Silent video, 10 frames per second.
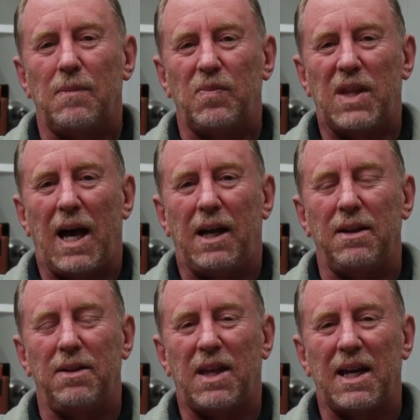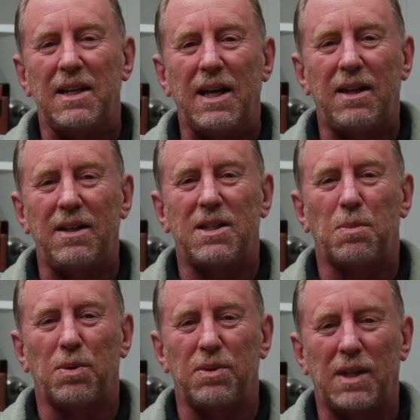that they needed
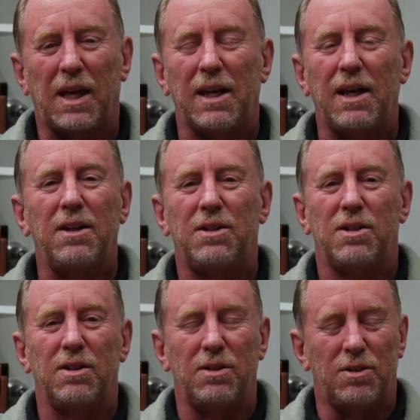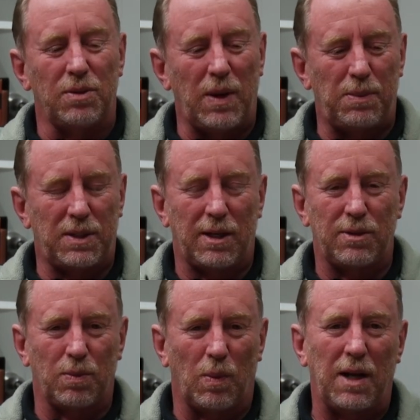to, they needed to do episodes
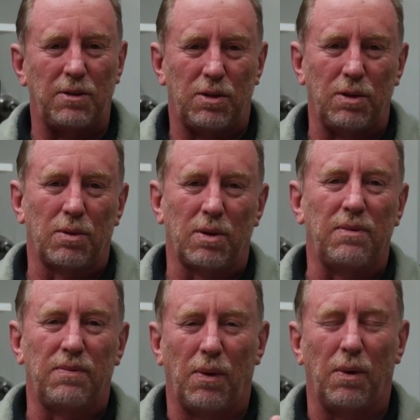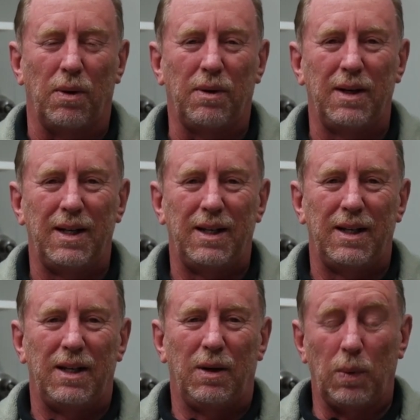one, two, three, four
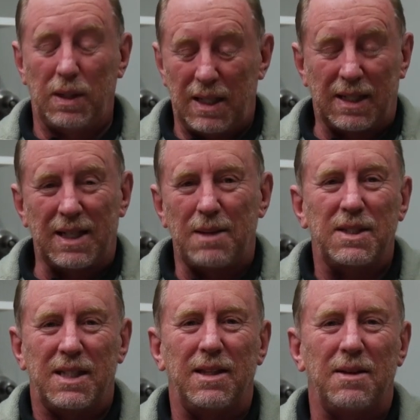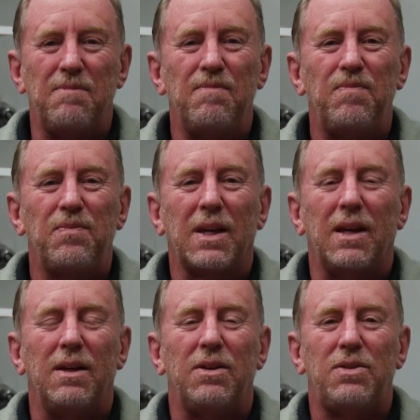with Nicodemus in them,
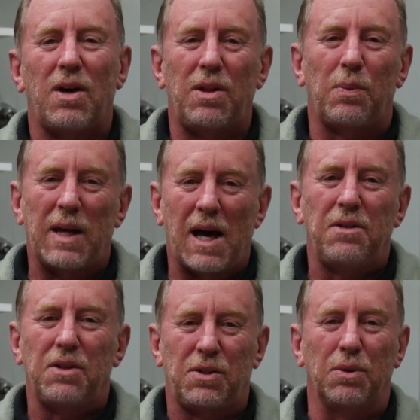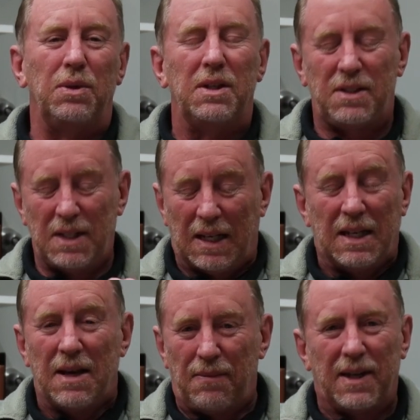so that we understood the
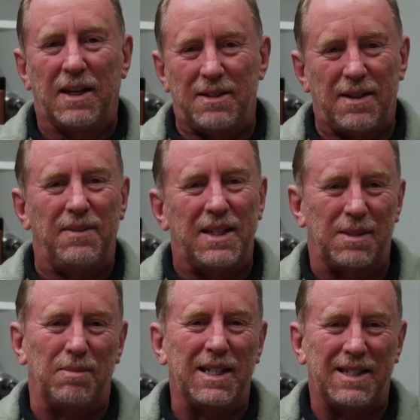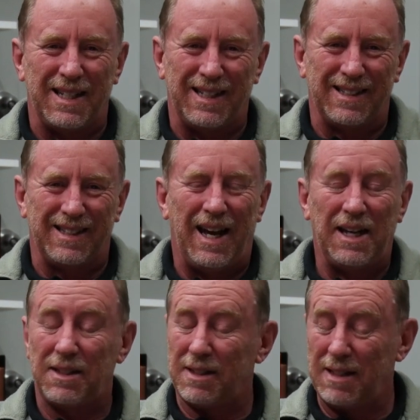significance of this meeting. And
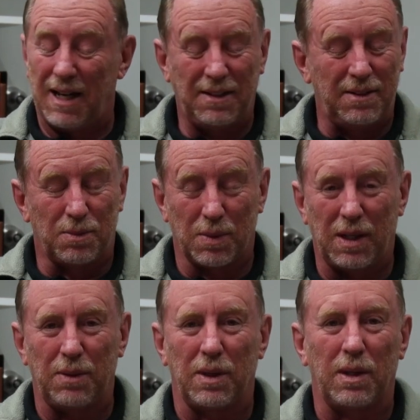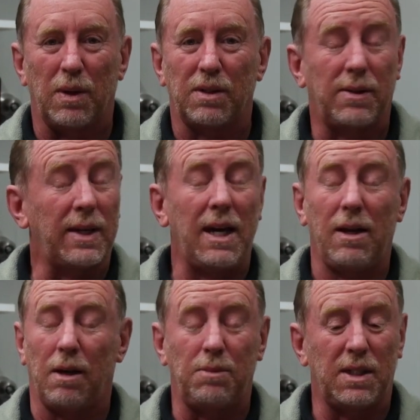it's done really, really well. So again,
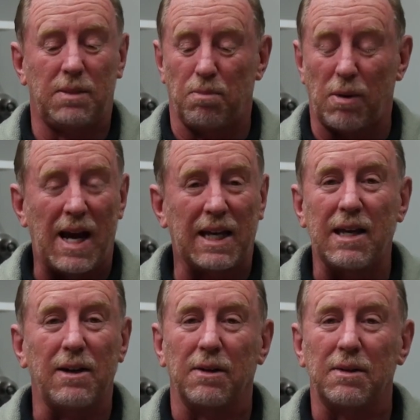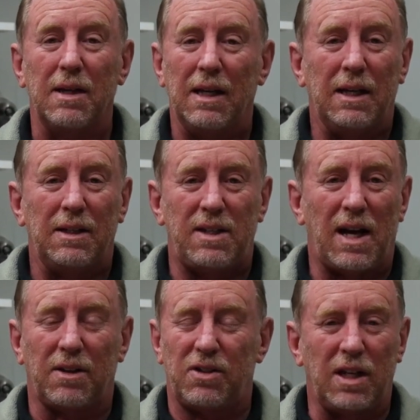I'm just bragging on
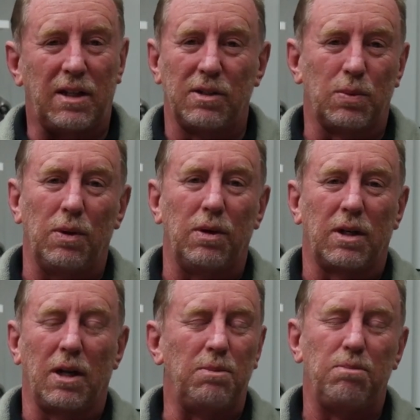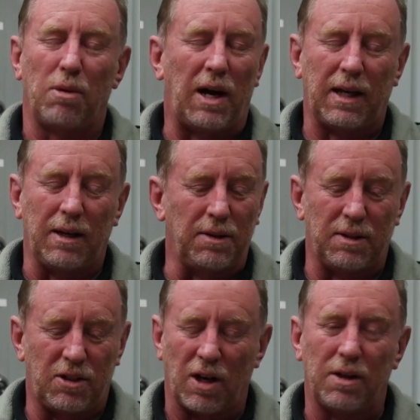Dallas Jenkins' work, and I'm bragging on The
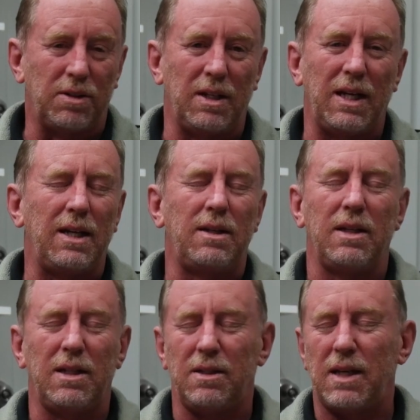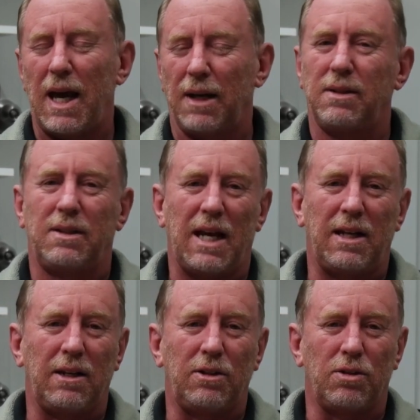Chosen. It is
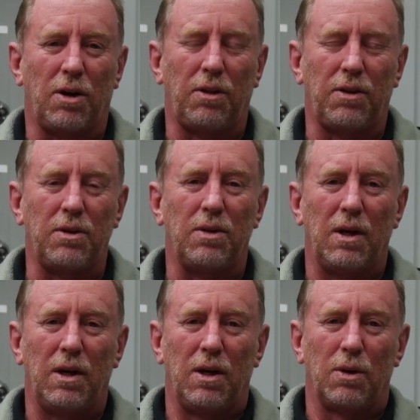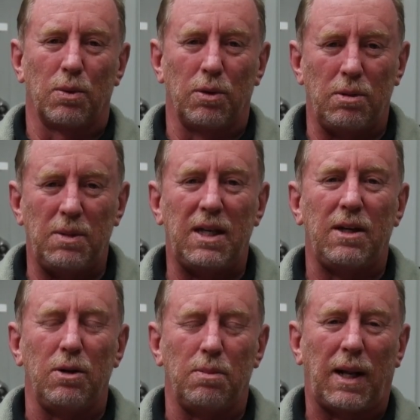outstanding. Jonathan Rumi,
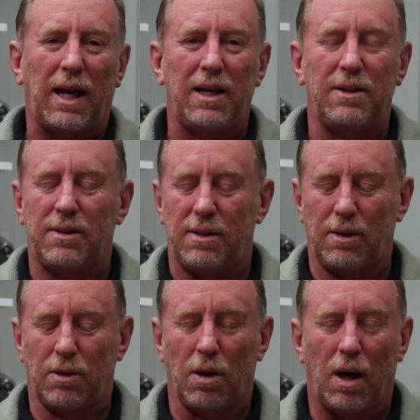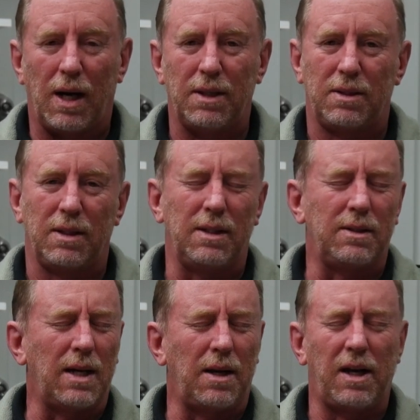who plays Christ, has
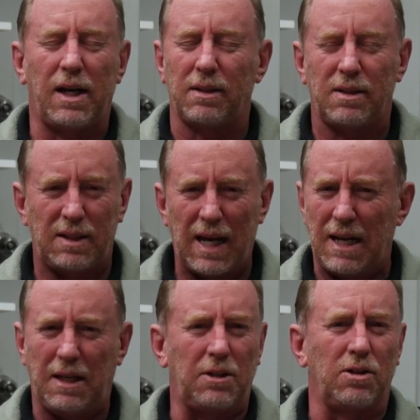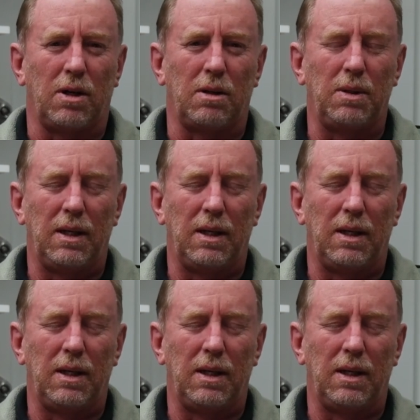done an outstanding job.